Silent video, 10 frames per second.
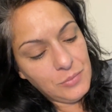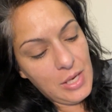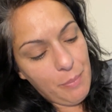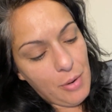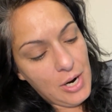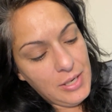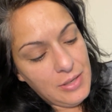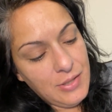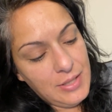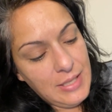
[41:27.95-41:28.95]
Their
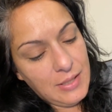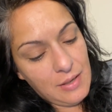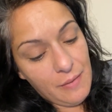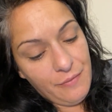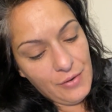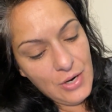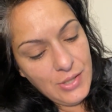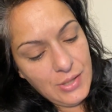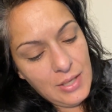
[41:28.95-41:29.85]
partners need to come first.